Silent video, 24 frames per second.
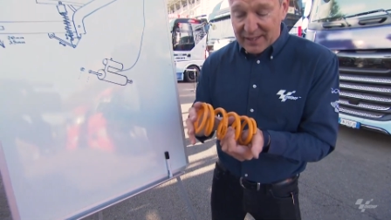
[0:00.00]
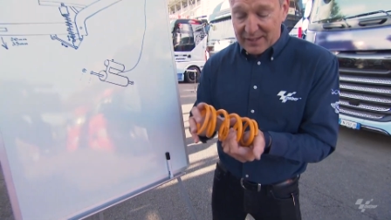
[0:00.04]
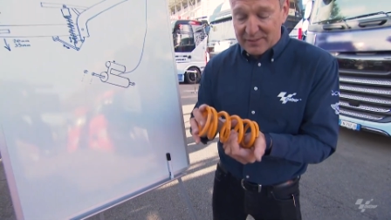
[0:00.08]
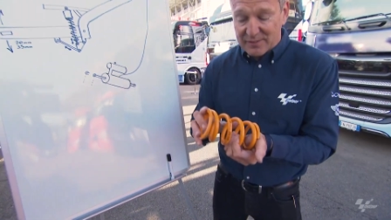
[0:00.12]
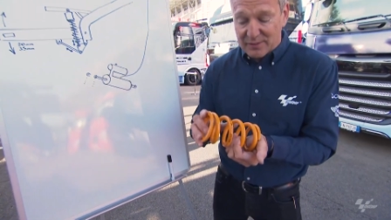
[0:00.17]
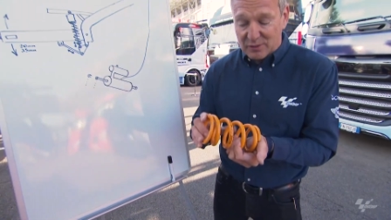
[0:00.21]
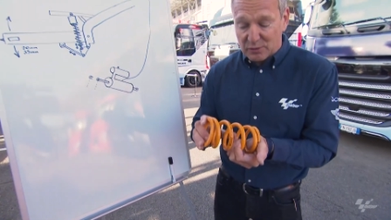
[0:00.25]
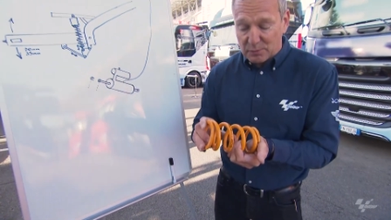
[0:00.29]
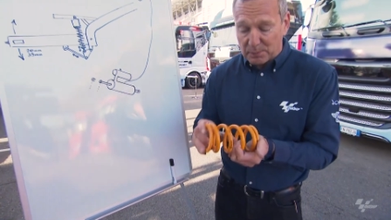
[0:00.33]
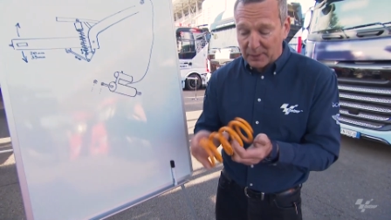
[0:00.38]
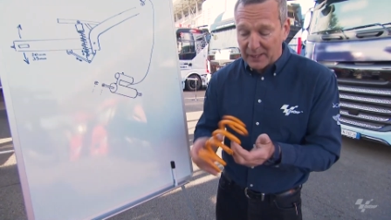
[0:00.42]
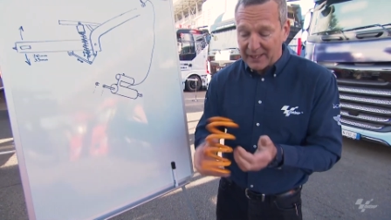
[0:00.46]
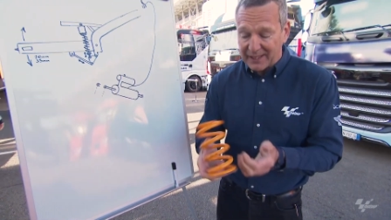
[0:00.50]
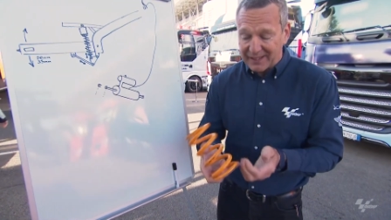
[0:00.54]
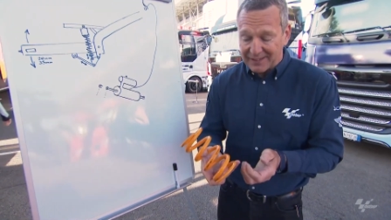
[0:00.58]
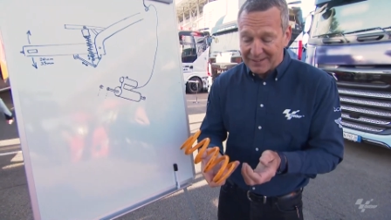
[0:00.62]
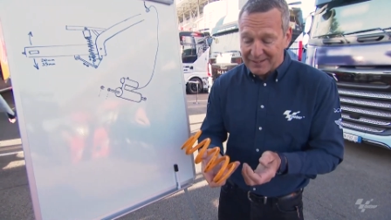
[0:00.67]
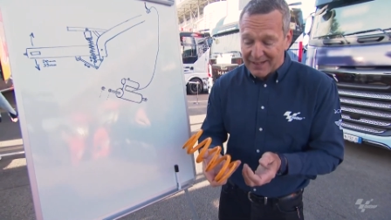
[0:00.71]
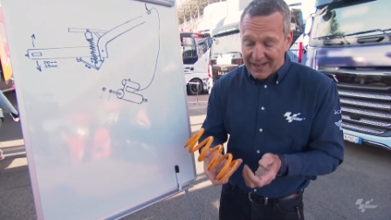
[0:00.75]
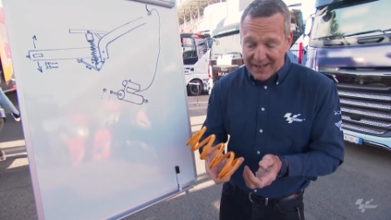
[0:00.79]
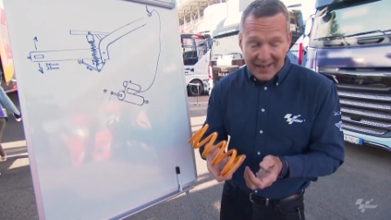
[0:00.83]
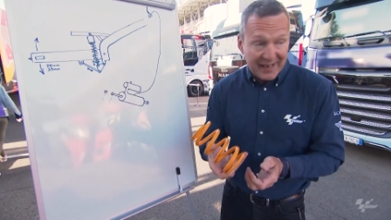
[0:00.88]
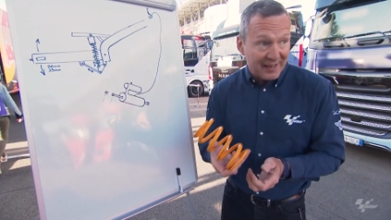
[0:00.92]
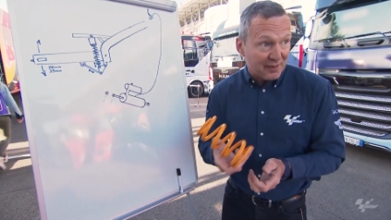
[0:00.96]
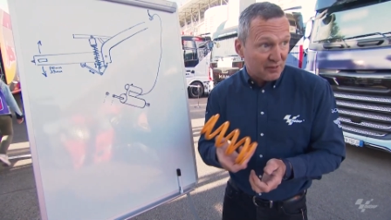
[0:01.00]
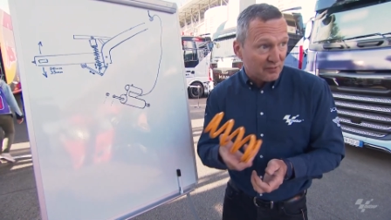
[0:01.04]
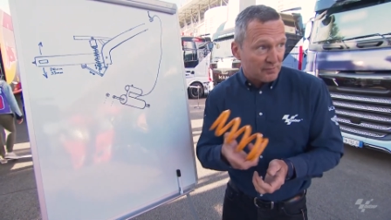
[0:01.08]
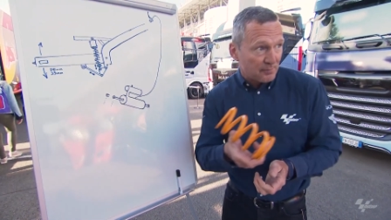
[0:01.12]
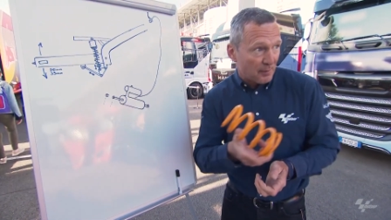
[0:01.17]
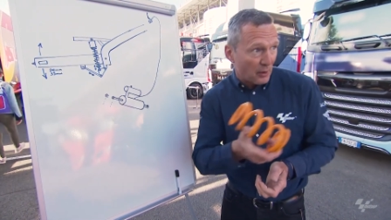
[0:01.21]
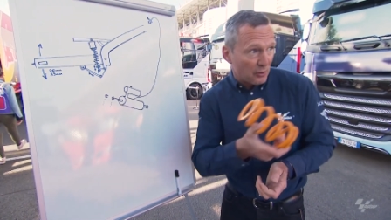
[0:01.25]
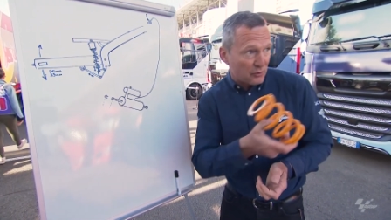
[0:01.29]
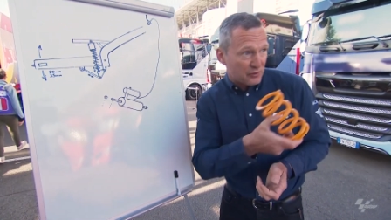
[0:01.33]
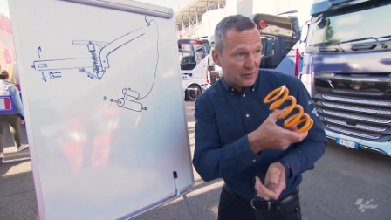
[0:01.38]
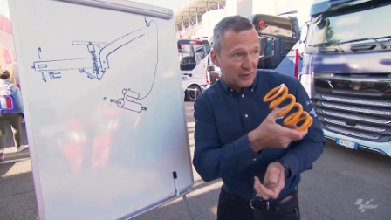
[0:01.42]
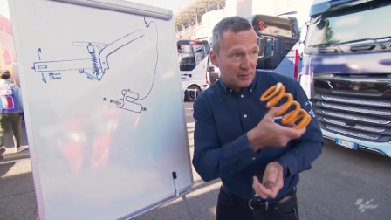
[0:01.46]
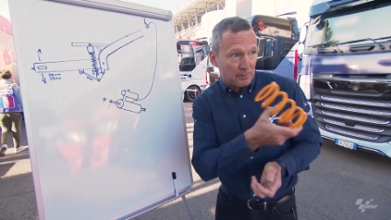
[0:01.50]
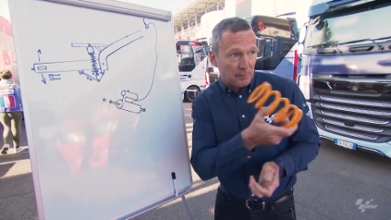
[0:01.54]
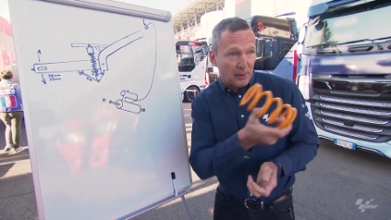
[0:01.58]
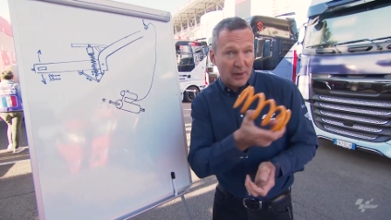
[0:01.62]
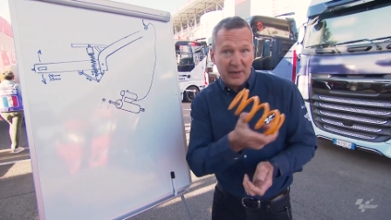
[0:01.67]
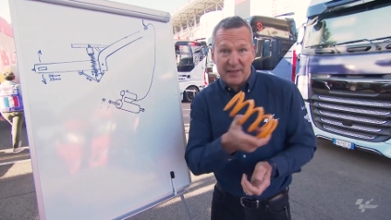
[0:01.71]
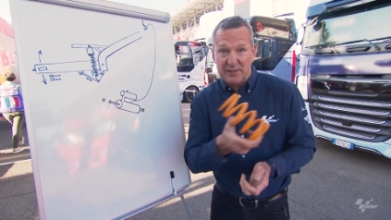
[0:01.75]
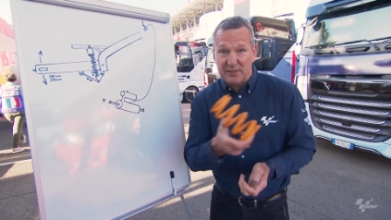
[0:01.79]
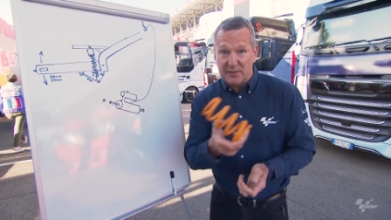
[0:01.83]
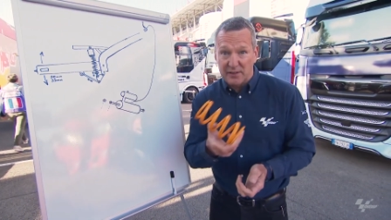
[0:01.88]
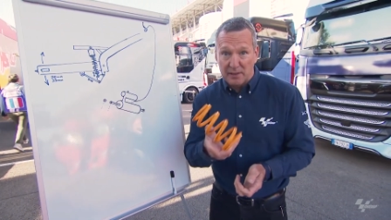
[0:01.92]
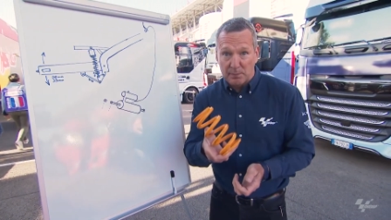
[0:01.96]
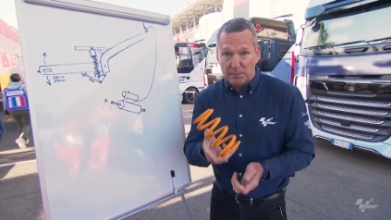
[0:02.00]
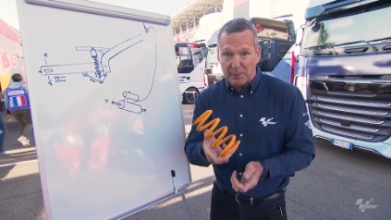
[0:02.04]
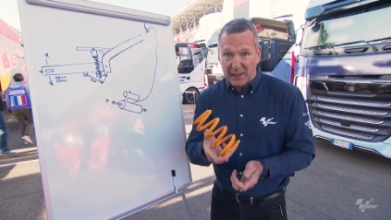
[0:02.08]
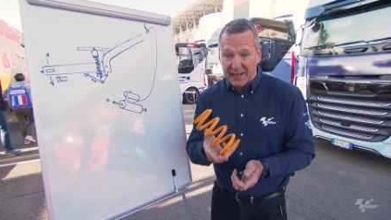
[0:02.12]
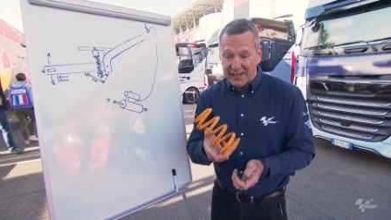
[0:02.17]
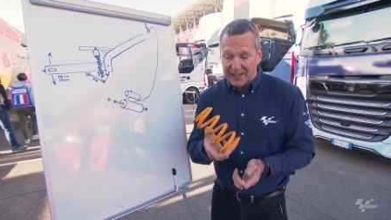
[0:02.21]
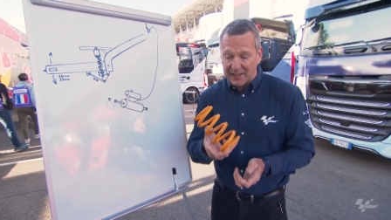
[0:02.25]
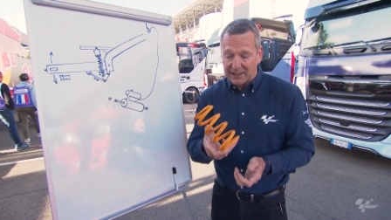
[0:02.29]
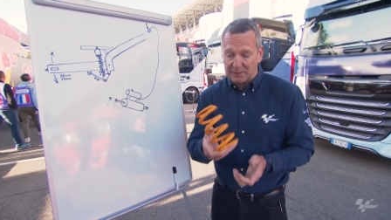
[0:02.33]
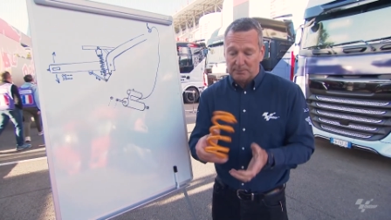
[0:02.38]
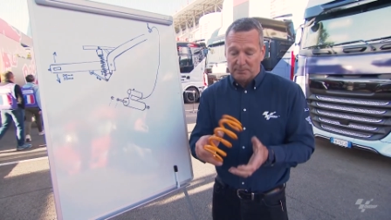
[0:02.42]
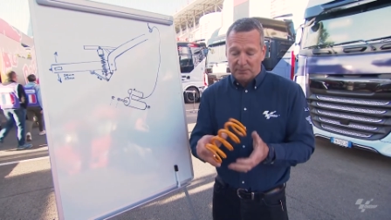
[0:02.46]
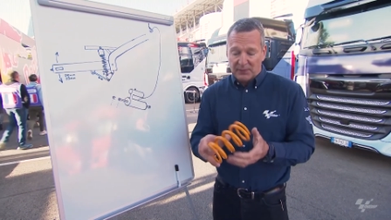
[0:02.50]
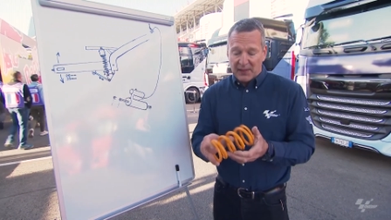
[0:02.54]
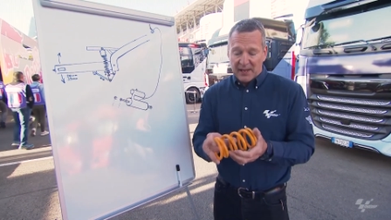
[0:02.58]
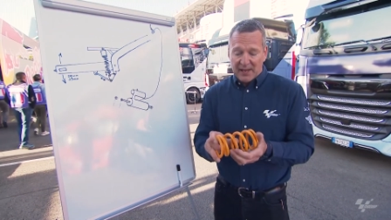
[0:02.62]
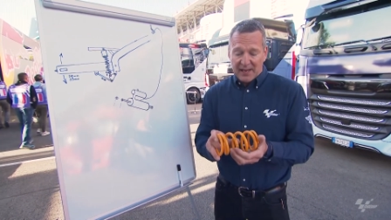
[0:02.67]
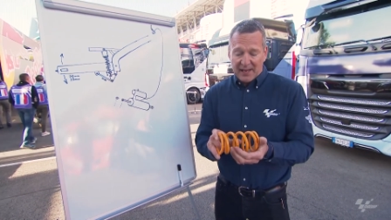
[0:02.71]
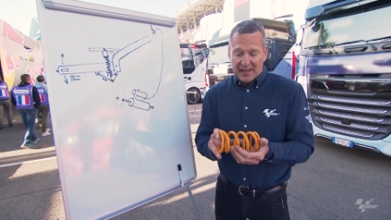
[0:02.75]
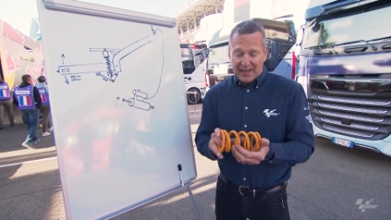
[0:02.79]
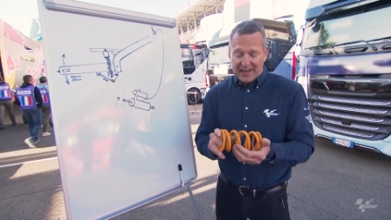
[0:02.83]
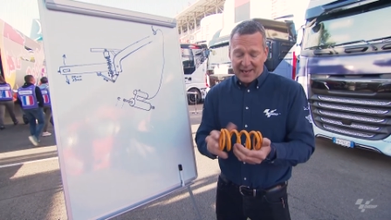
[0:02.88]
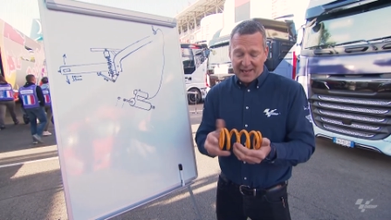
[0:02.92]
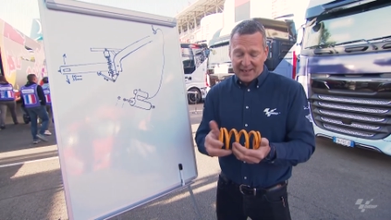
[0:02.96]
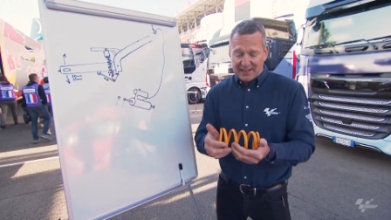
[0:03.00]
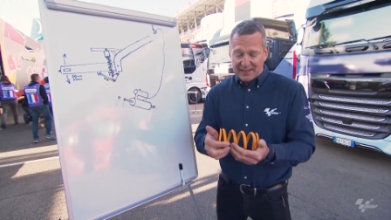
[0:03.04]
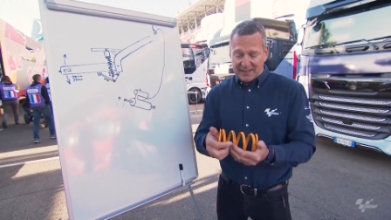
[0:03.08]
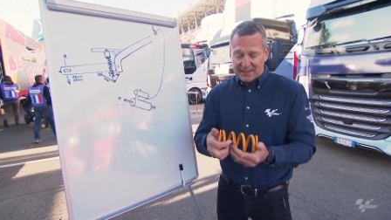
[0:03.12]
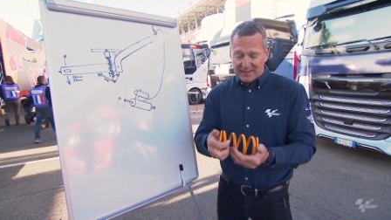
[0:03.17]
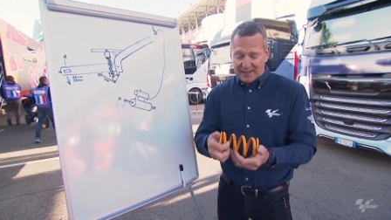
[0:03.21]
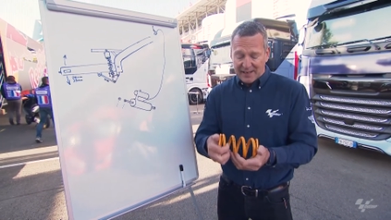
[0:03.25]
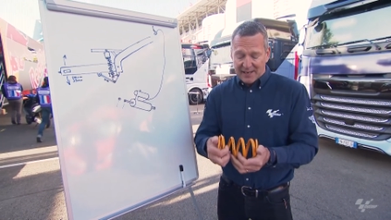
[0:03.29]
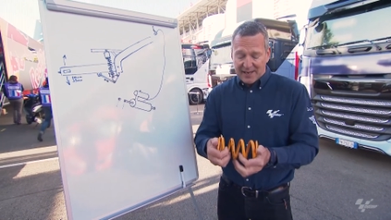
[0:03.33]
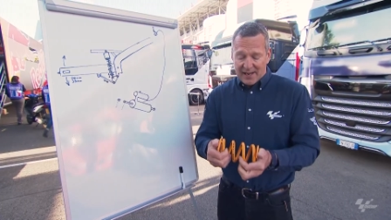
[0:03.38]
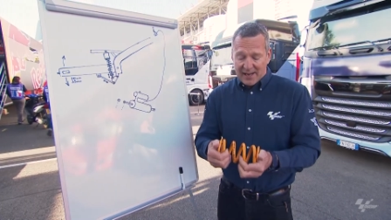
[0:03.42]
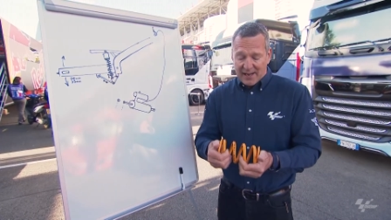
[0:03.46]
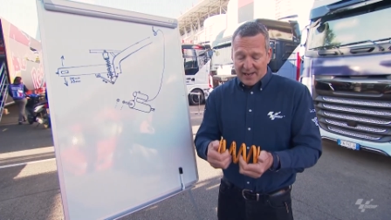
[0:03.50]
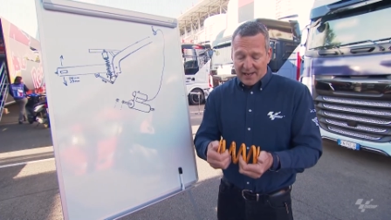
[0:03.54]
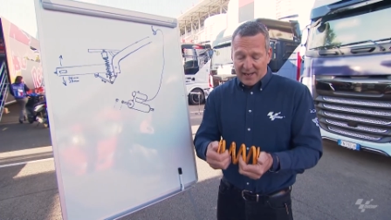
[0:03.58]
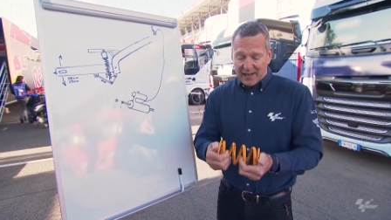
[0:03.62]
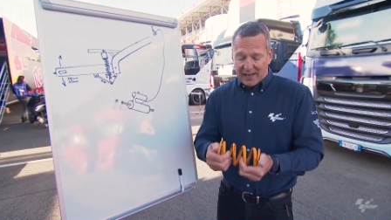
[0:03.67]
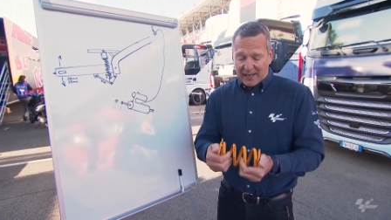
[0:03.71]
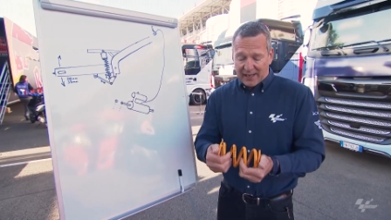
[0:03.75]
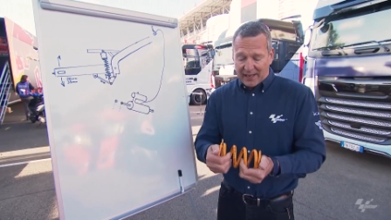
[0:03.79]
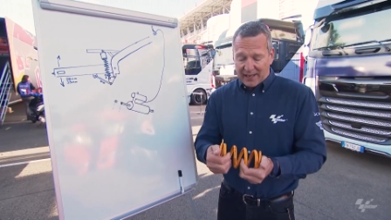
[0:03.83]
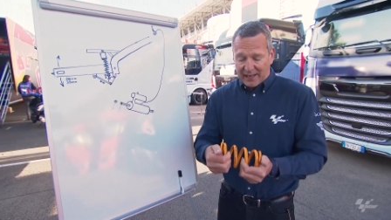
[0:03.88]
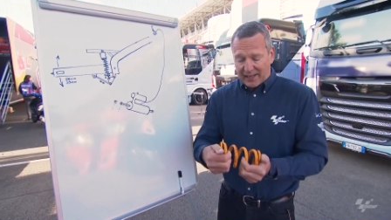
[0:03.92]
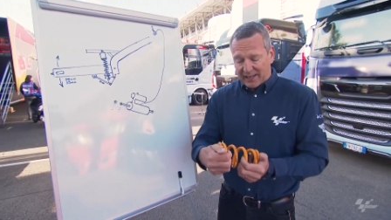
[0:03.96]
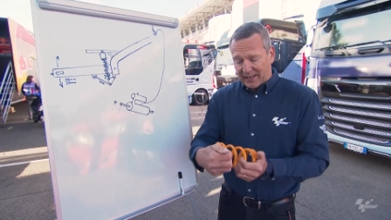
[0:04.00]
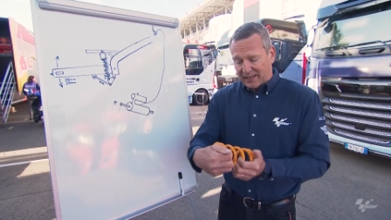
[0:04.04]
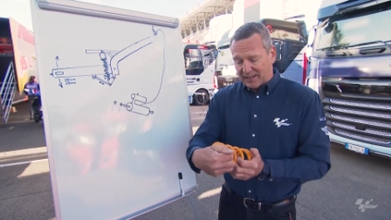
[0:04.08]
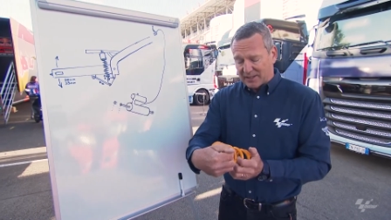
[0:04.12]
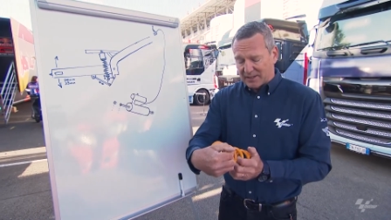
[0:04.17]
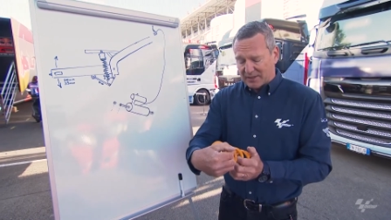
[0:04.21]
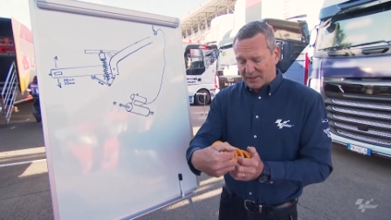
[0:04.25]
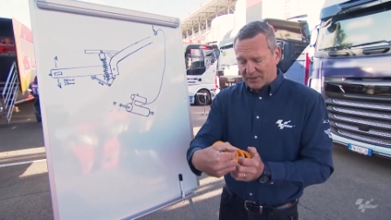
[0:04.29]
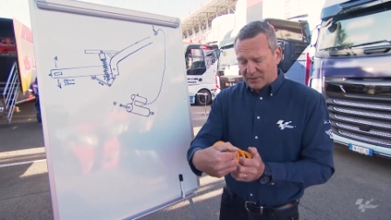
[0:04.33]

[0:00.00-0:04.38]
is a spring out of most of the bikes in the paddock and uh,